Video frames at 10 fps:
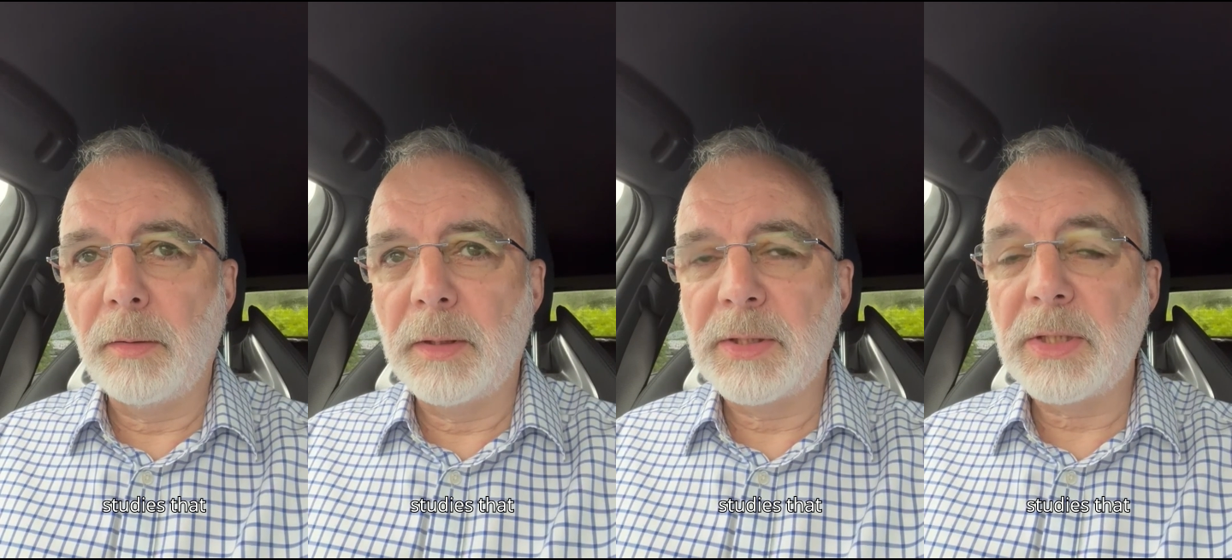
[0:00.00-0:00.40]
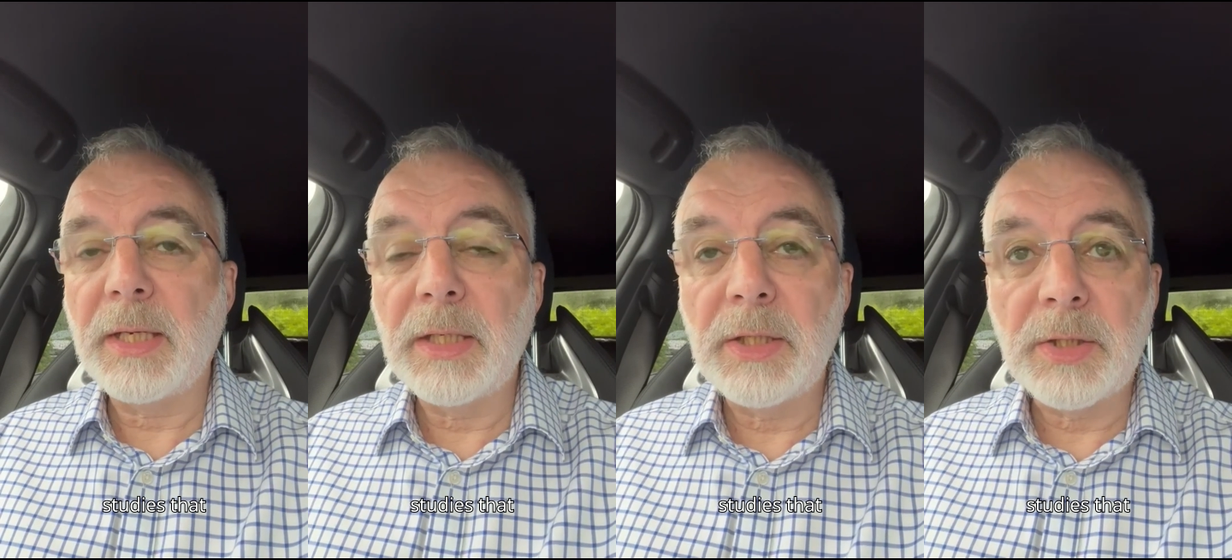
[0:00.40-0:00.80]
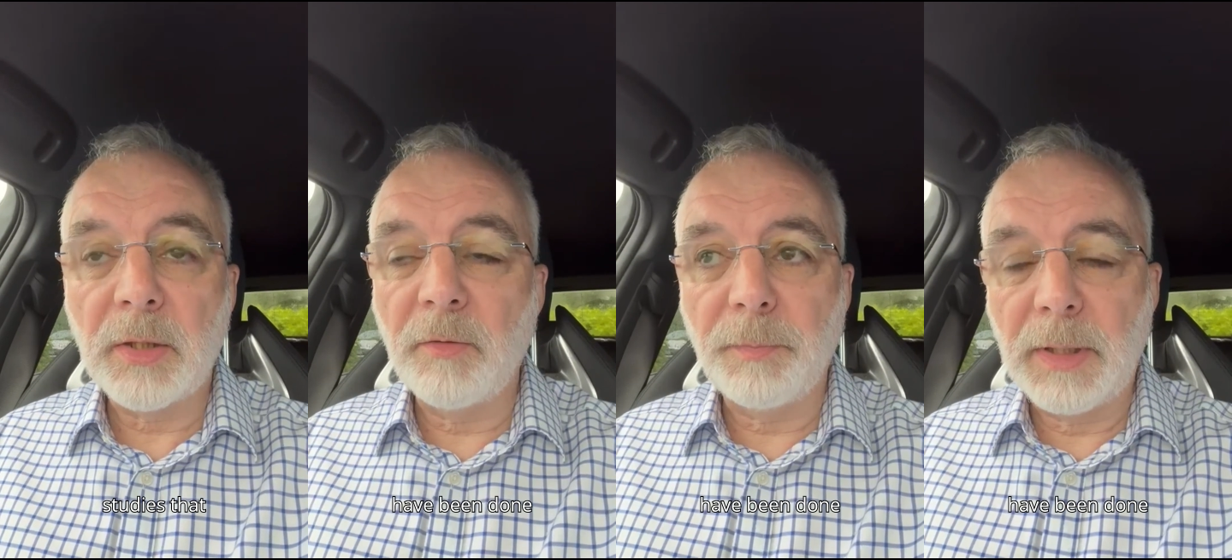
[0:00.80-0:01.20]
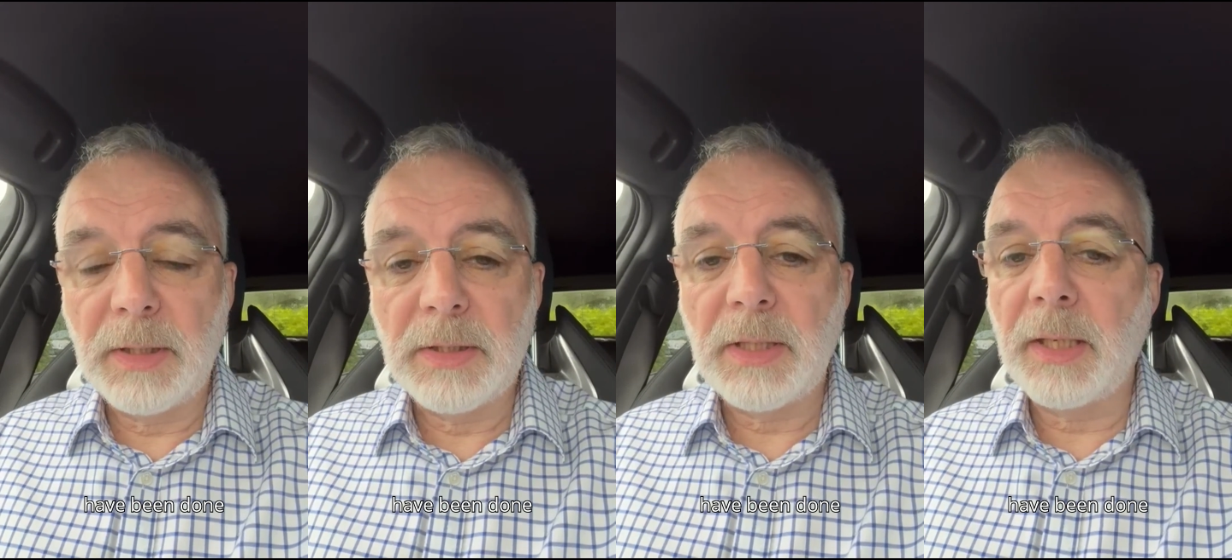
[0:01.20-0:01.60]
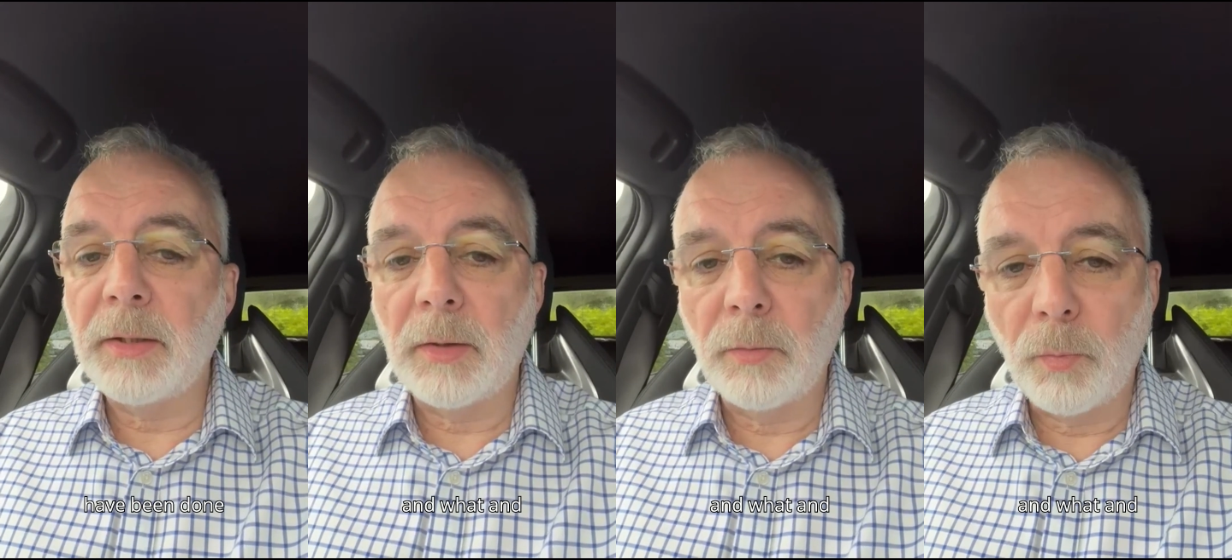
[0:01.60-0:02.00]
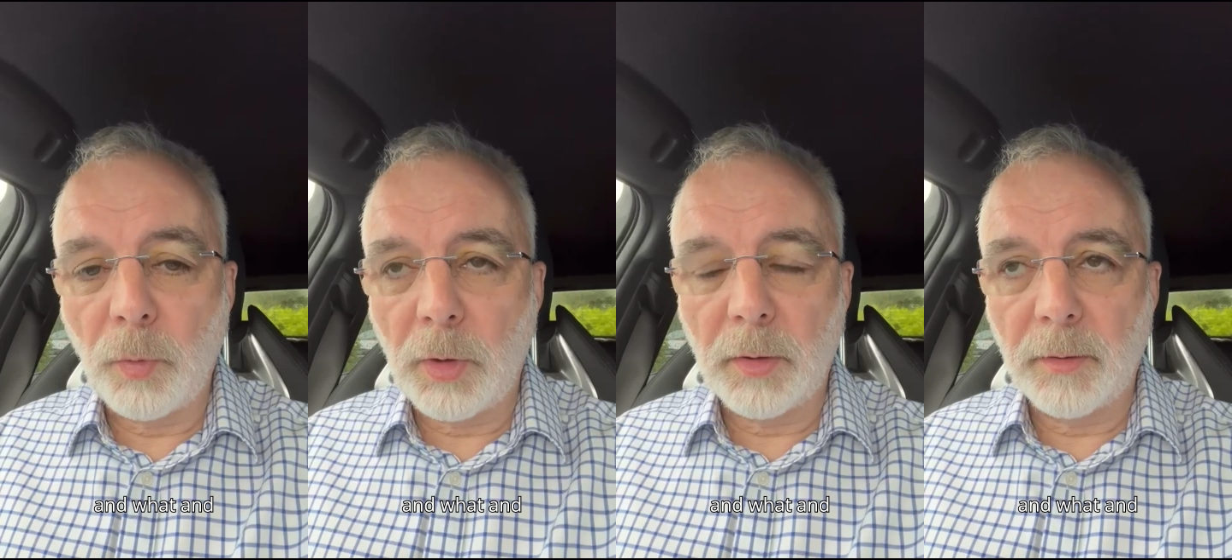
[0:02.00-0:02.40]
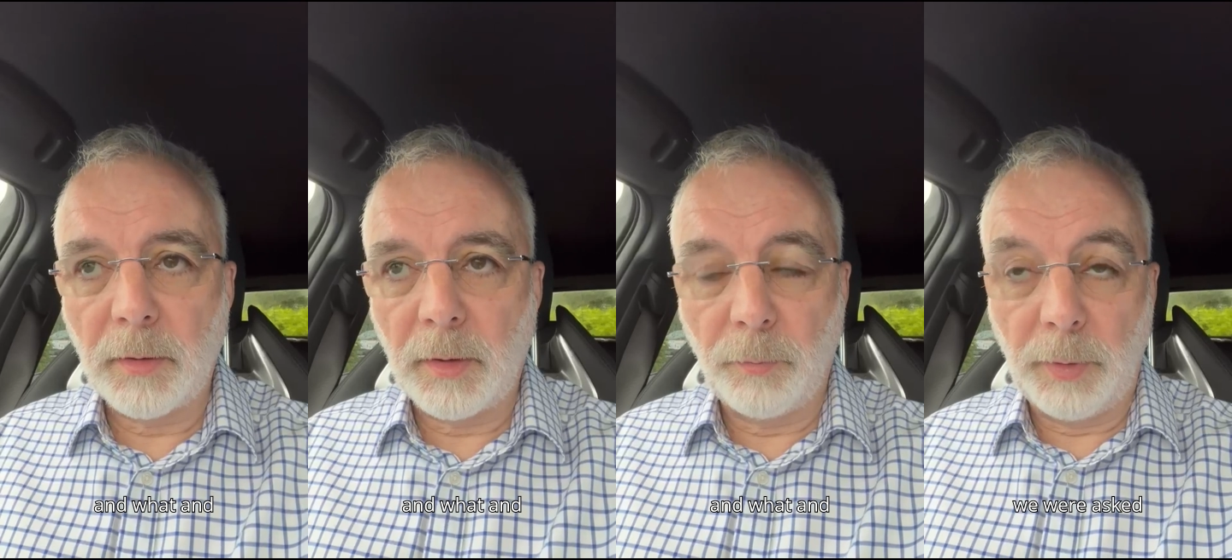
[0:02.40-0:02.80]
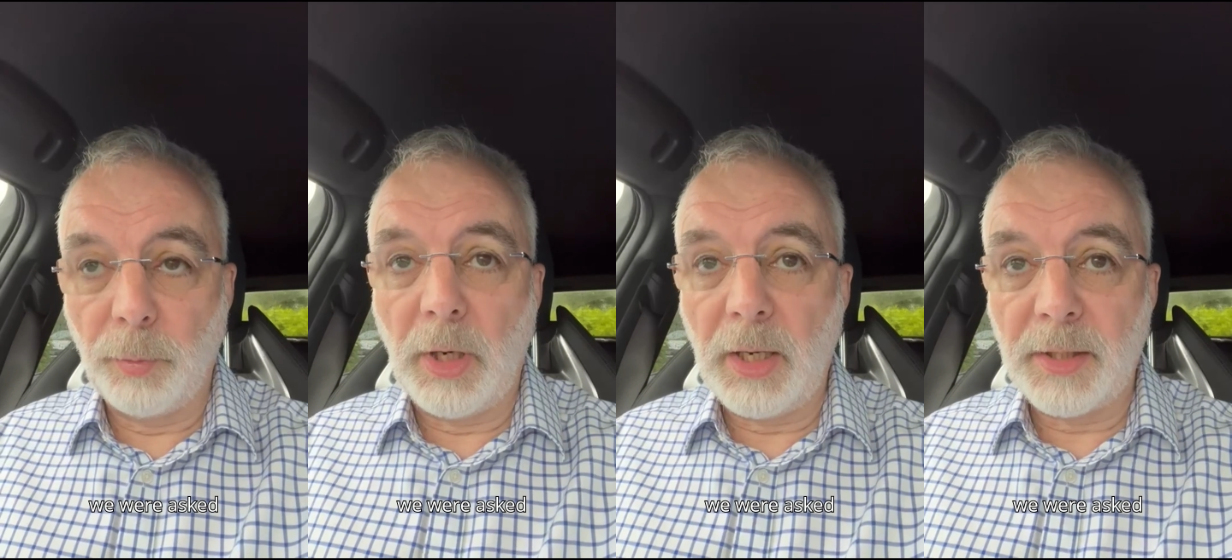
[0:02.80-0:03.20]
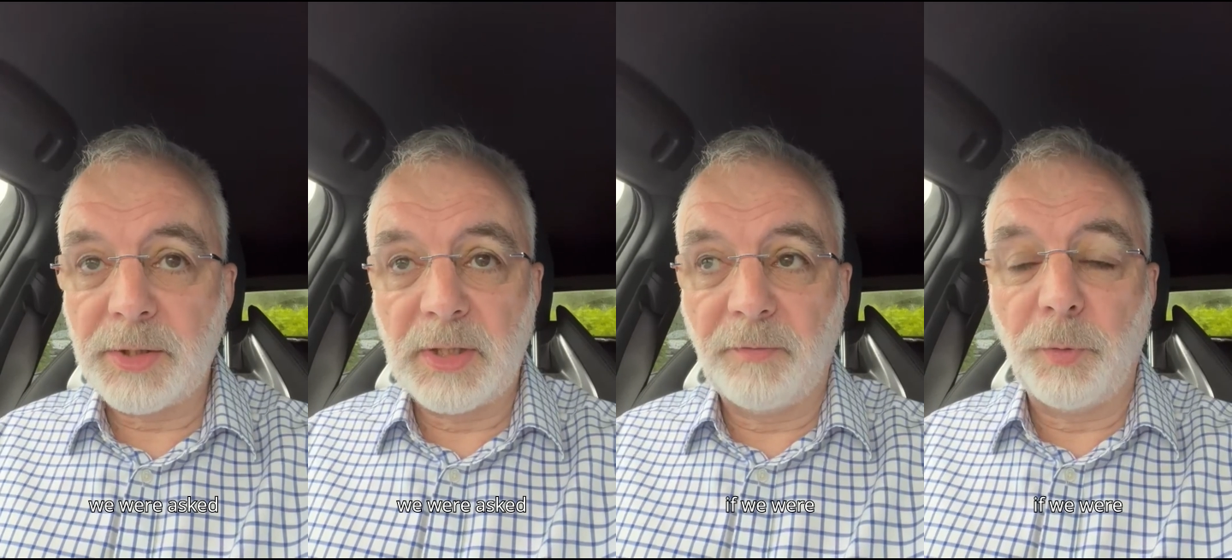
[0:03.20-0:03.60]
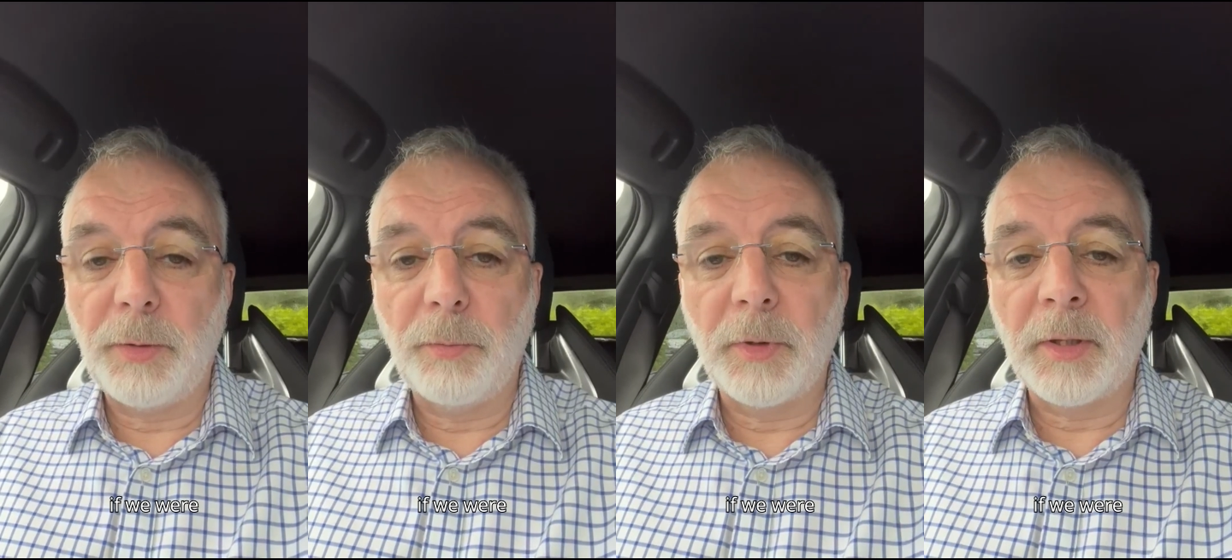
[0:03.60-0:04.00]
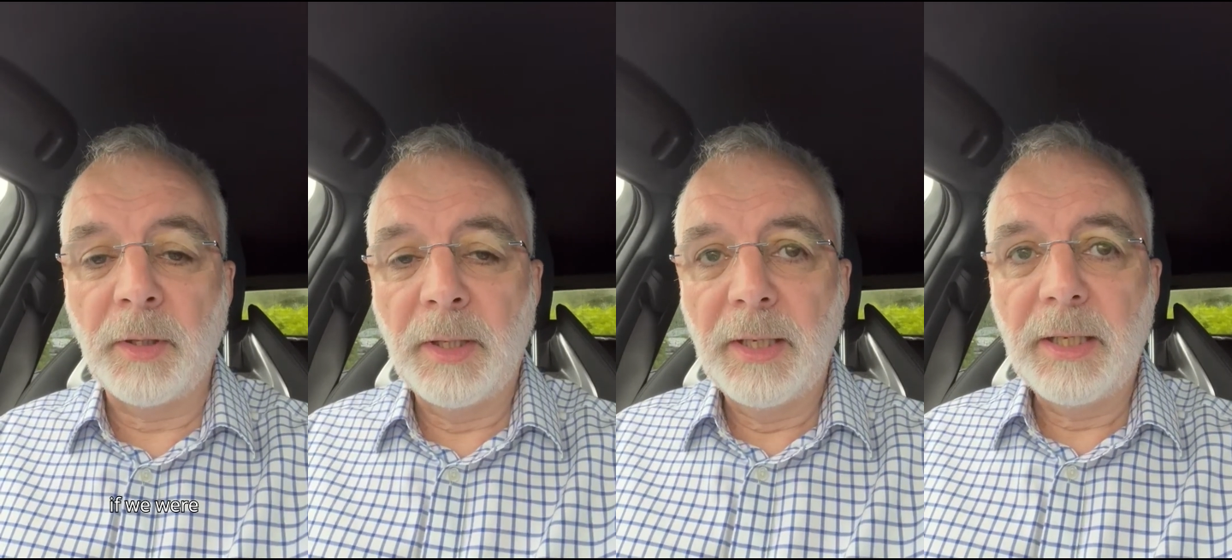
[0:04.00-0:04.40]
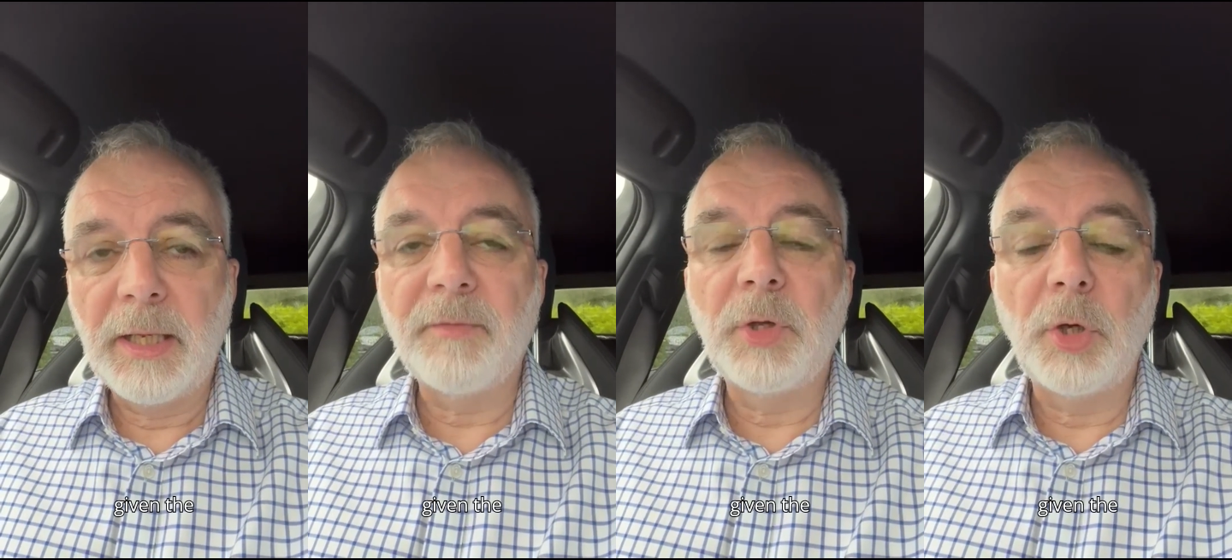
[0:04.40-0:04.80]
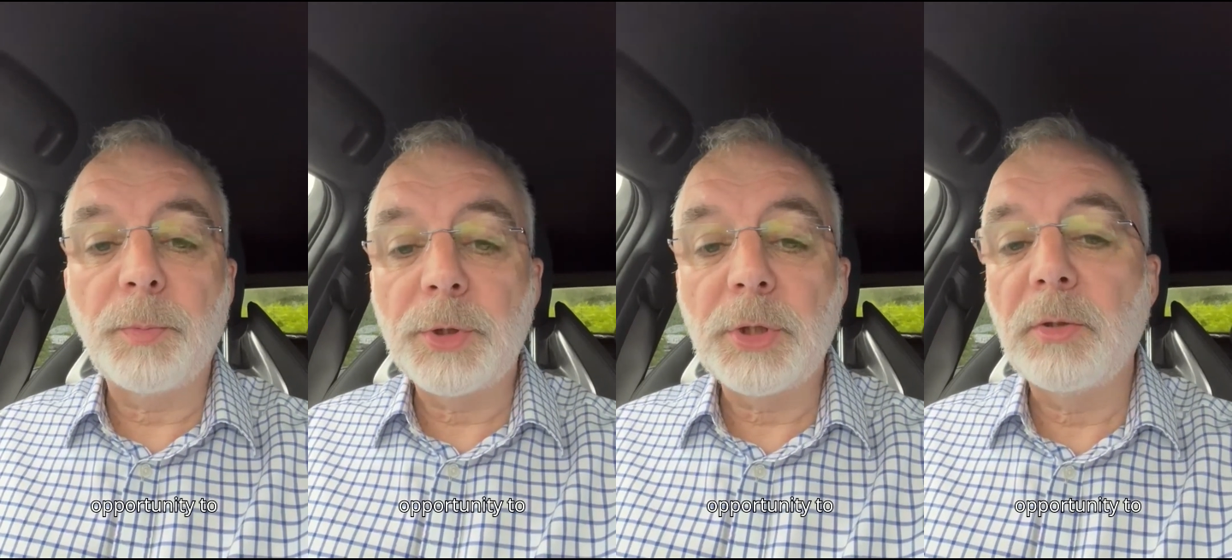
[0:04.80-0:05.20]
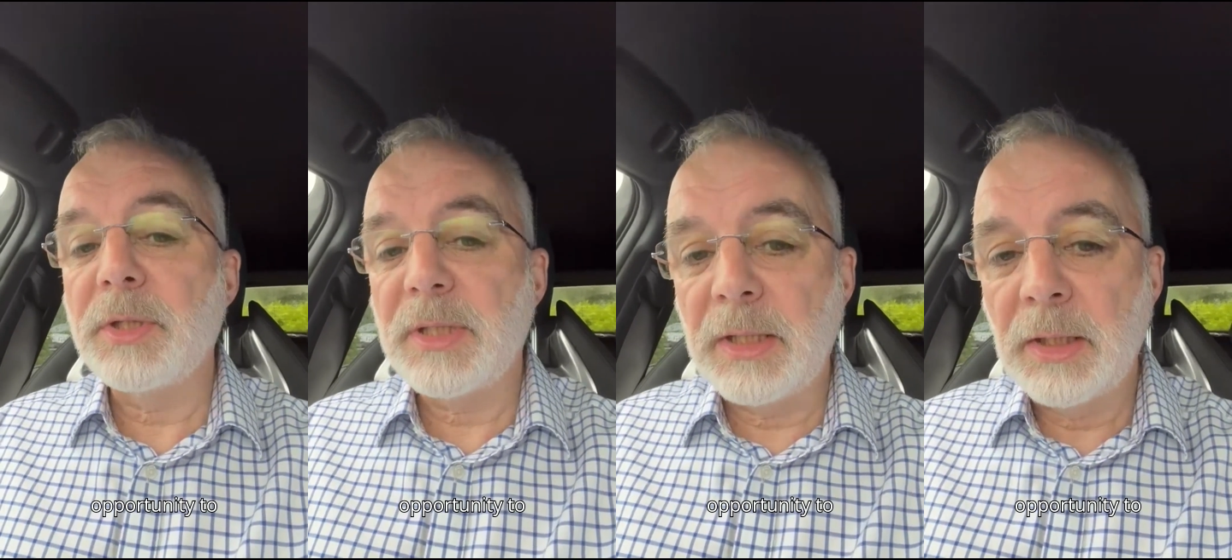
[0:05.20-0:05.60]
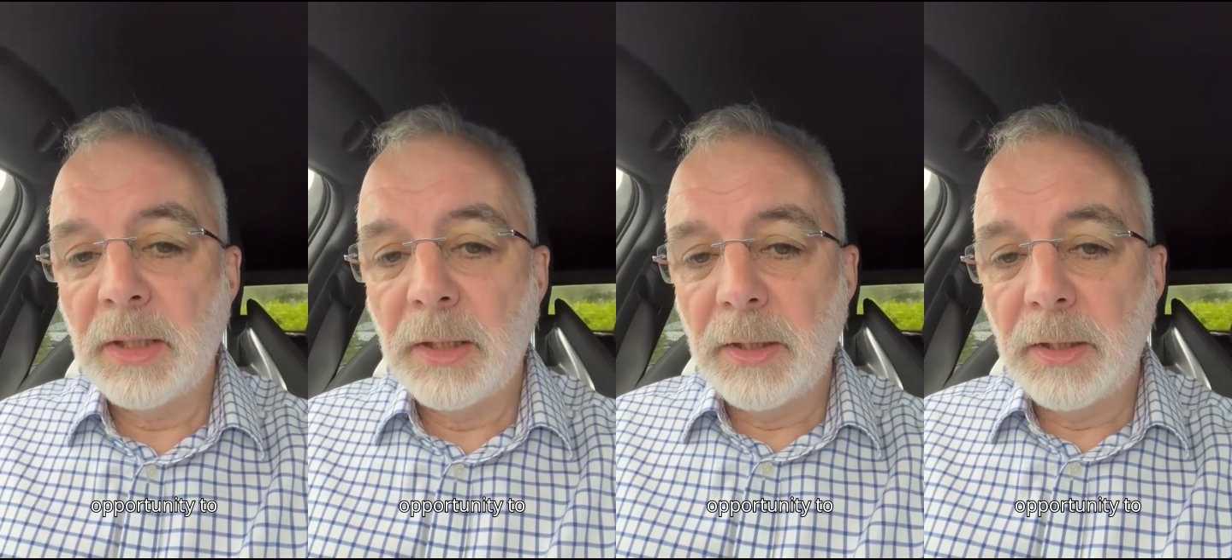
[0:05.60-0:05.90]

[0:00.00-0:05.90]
studies that have been done, and we were asked if we were given the opportunity